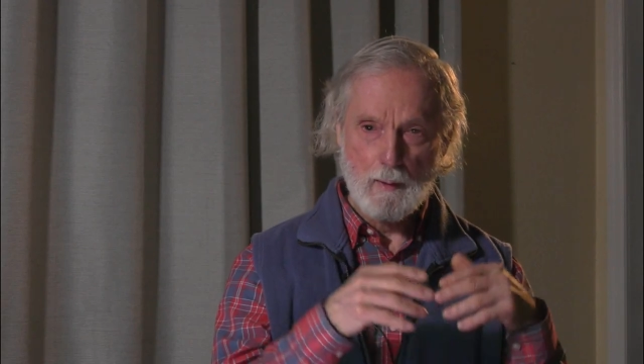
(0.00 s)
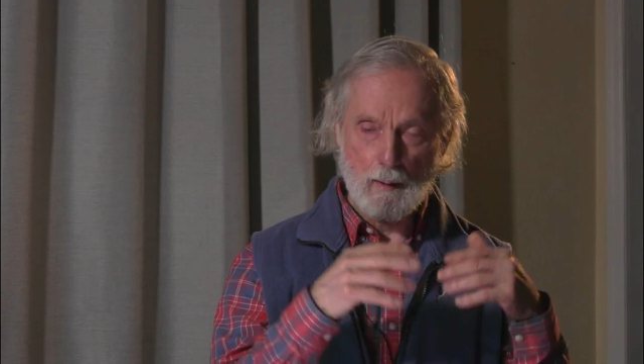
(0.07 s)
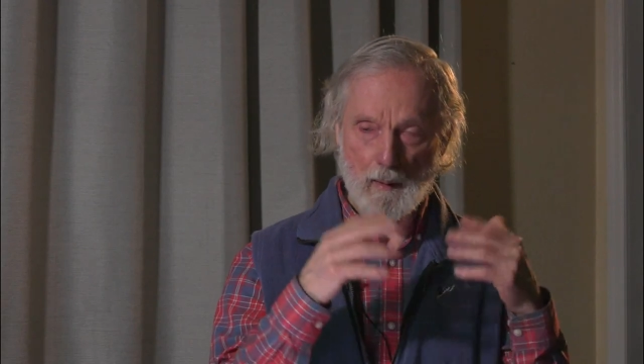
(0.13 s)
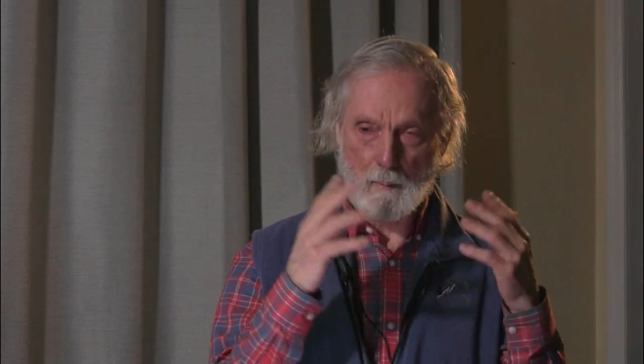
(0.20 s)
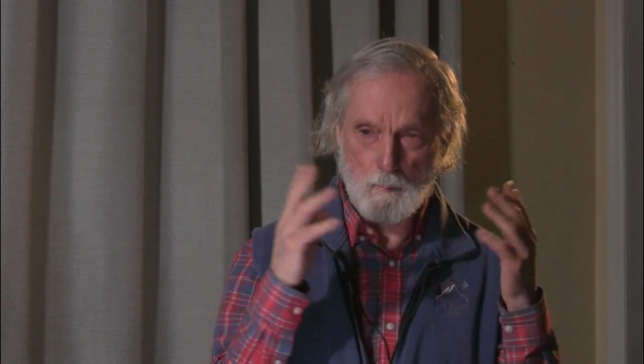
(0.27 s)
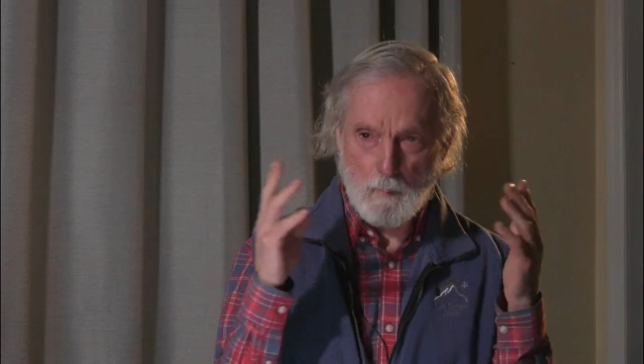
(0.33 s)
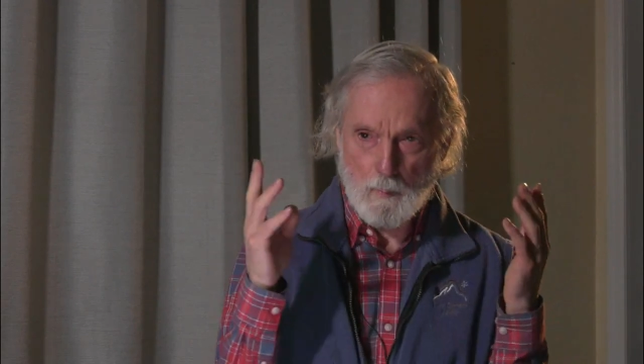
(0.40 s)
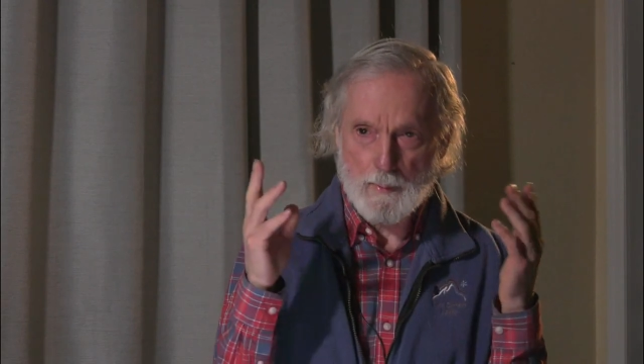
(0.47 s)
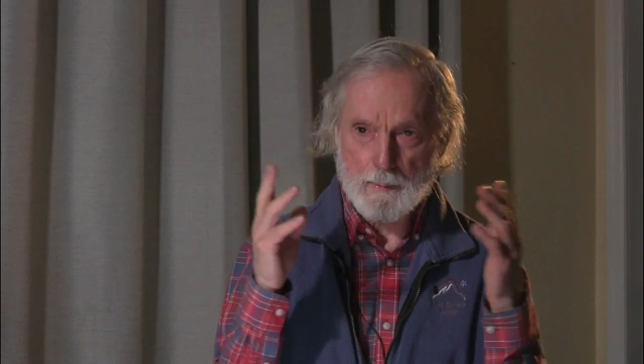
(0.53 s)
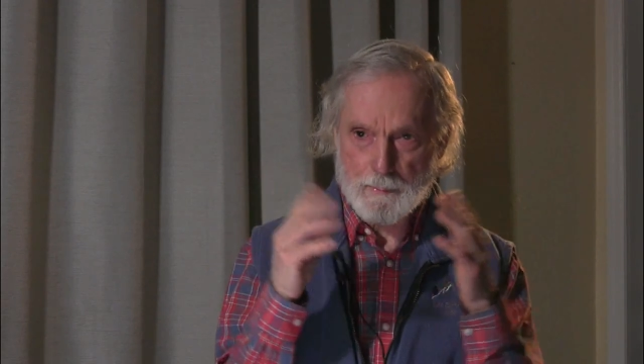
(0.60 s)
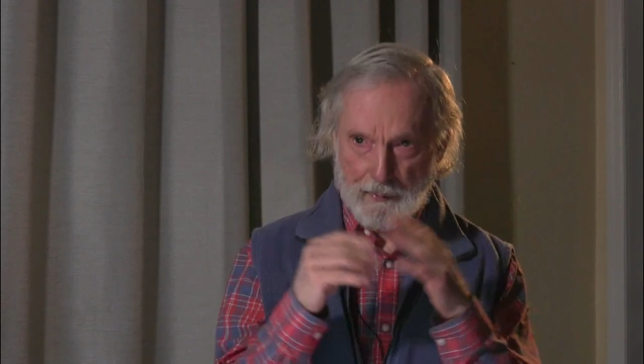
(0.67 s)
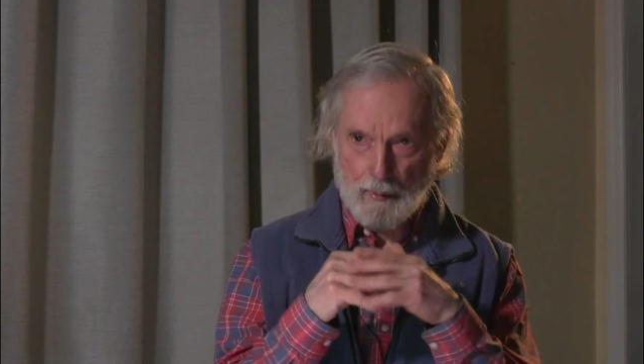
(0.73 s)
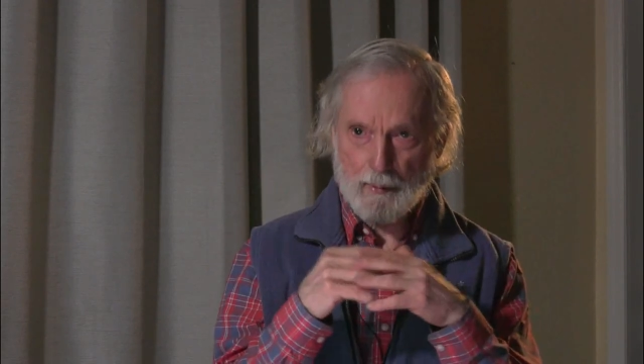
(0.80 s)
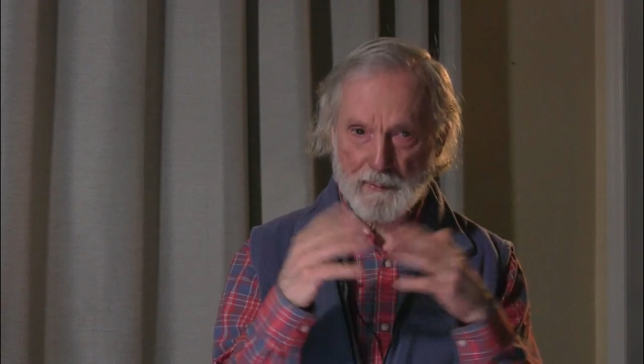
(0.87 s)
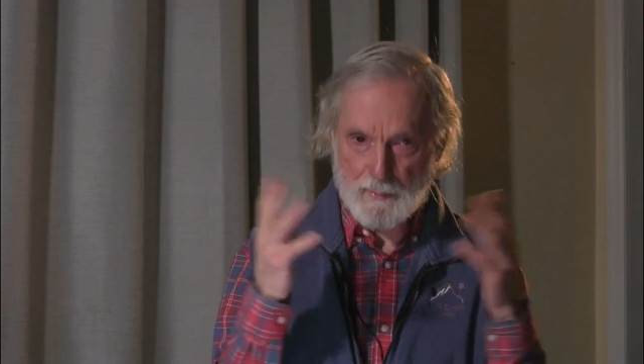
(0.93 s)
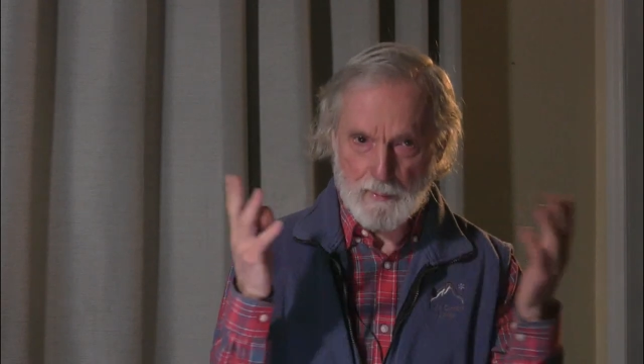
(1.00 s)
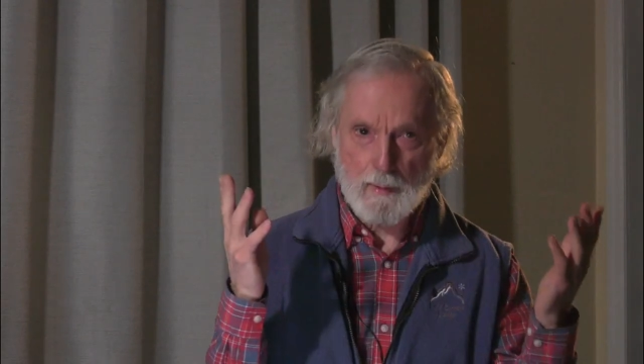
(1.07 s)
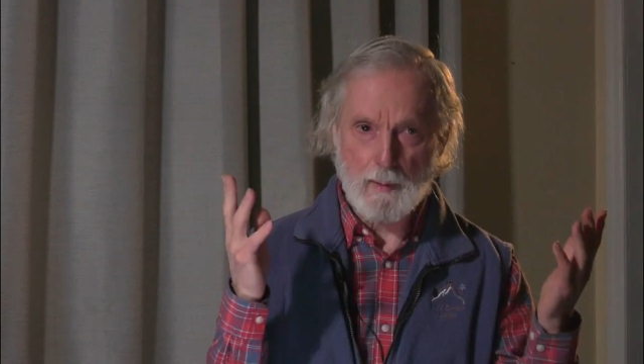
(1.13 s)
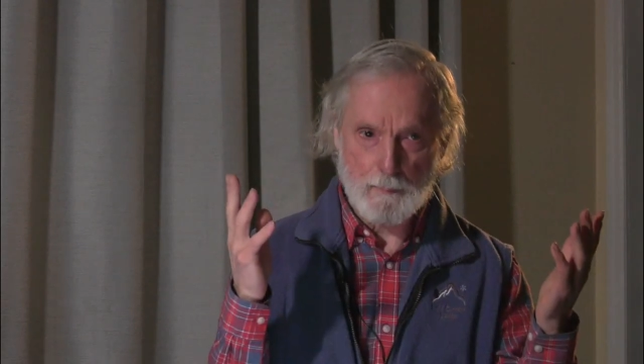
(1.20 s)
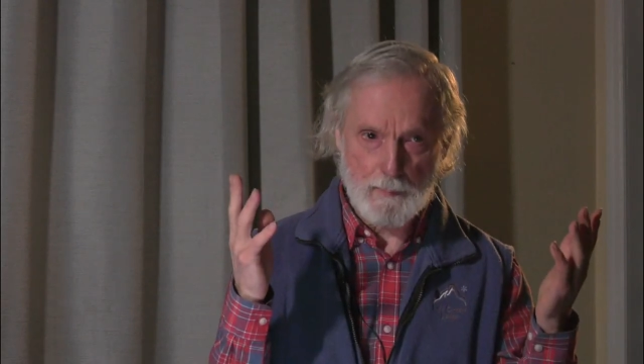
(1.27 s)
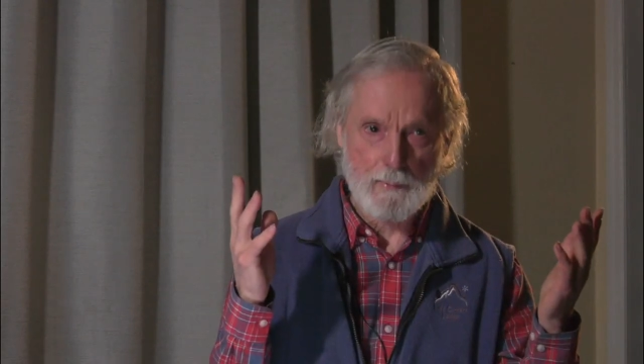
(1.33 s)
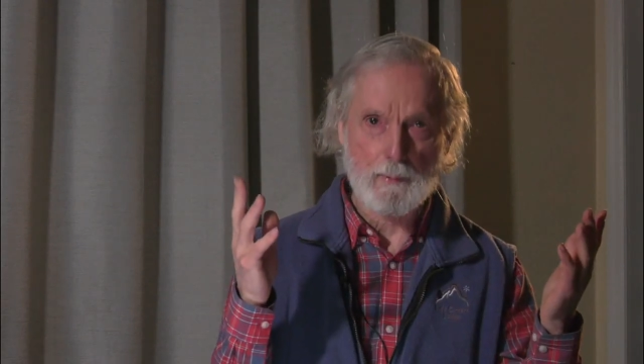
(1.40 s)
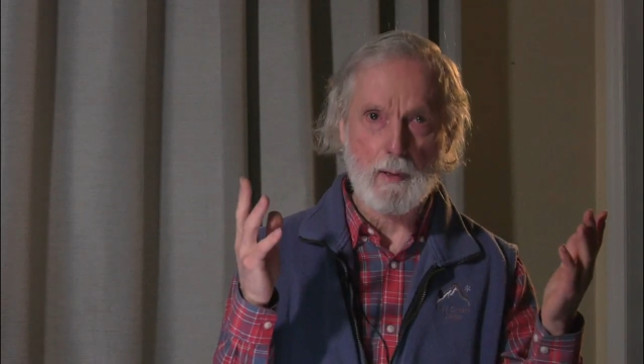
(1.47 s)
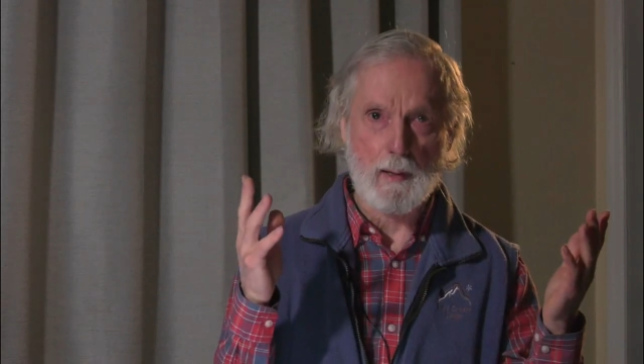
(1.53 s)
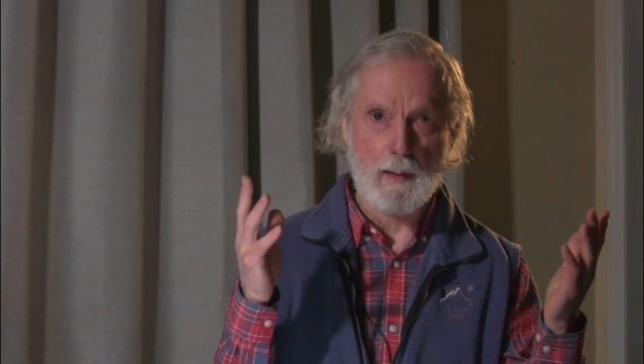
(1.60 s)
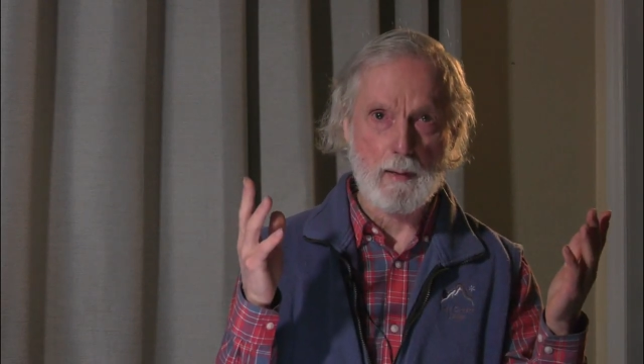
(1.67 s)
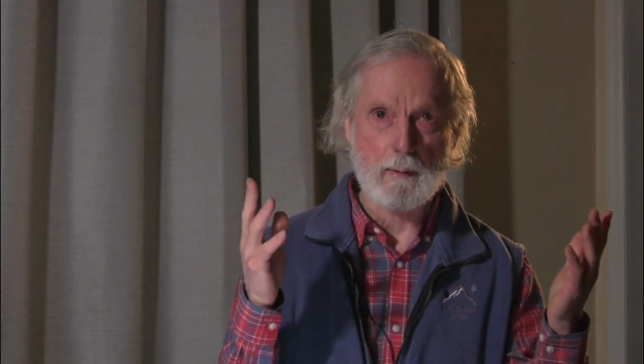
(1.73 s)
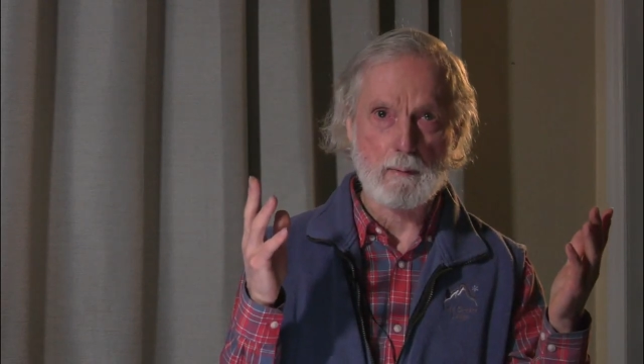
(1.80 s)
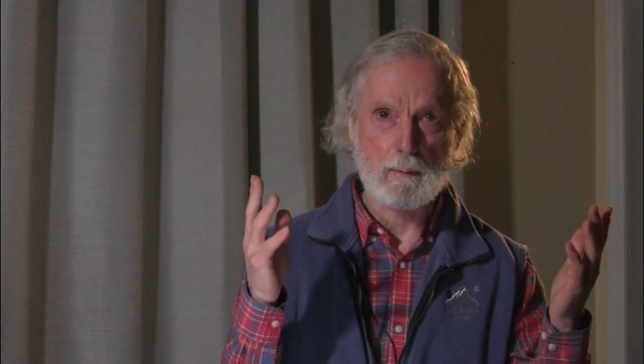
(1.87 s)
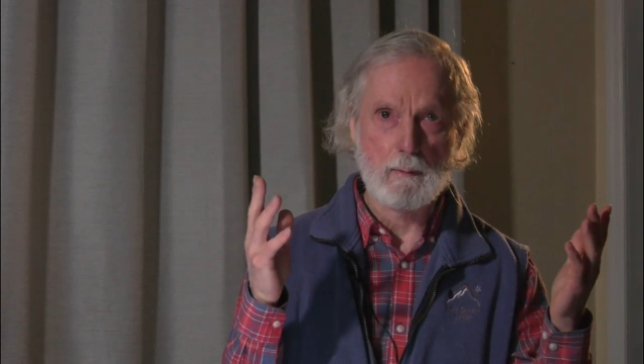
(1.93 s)
um, we'll just keep
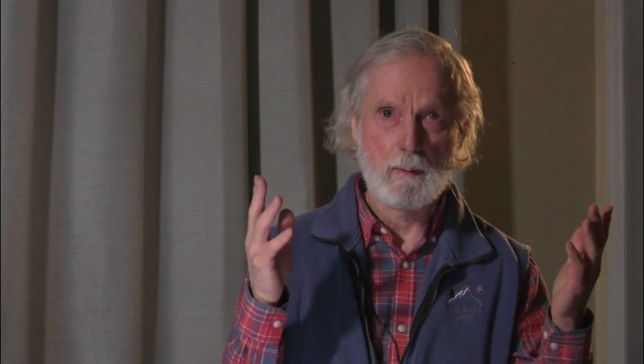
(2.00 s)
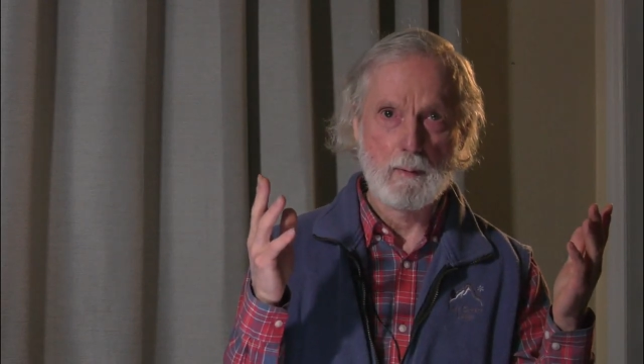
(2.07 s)
saying,